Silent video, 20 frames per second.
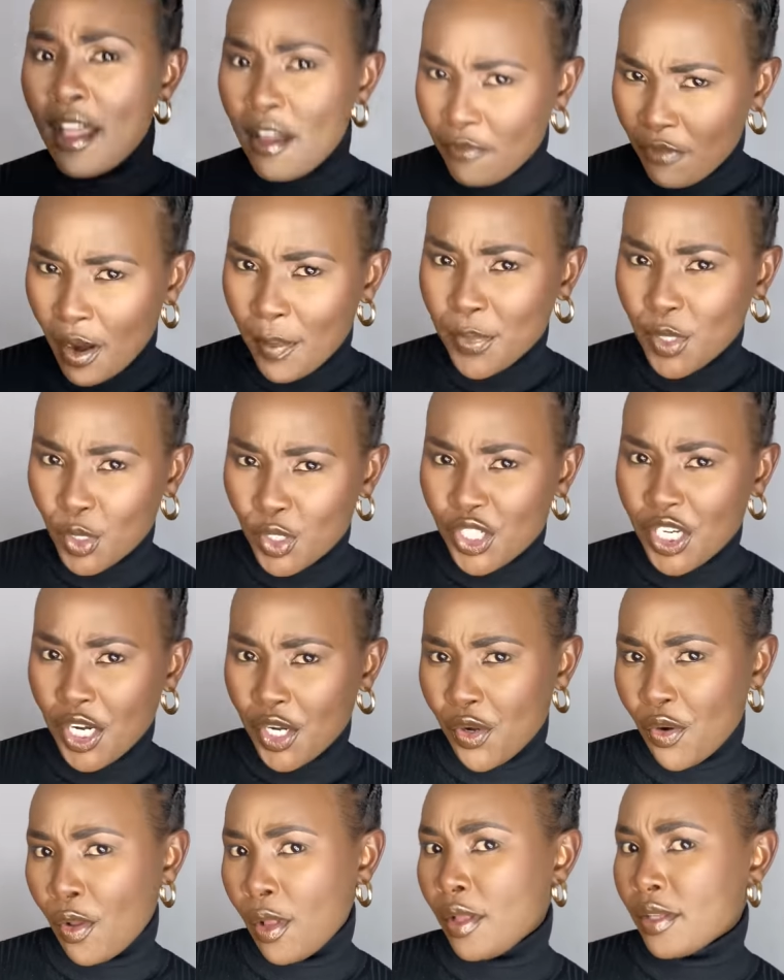from your
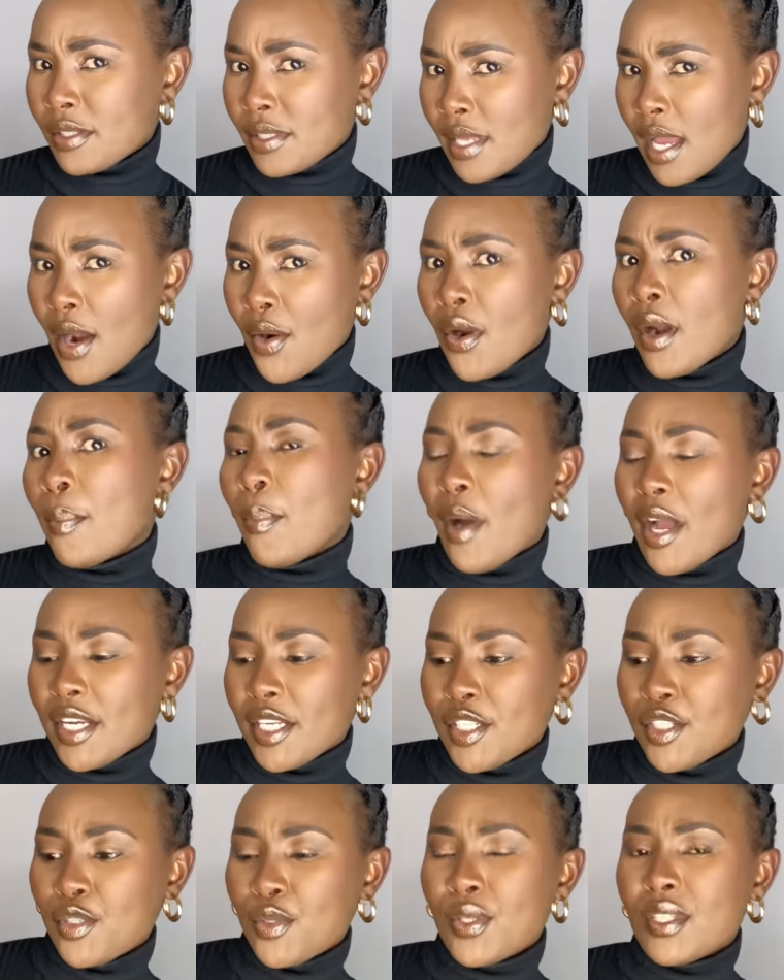general zara
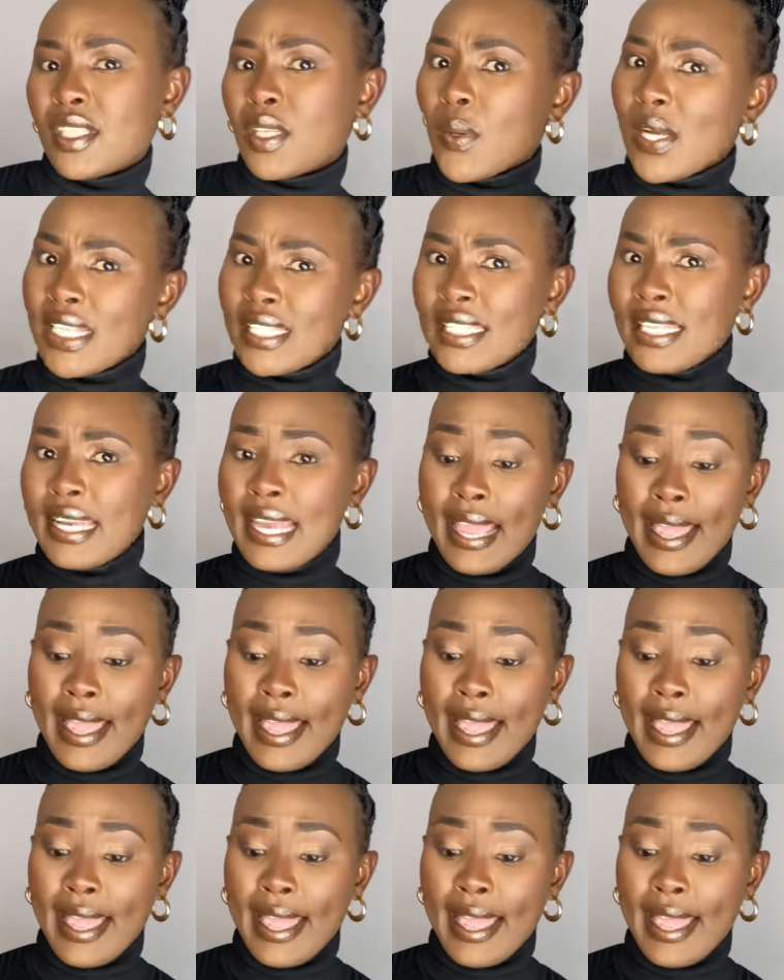bodysuits the ones that i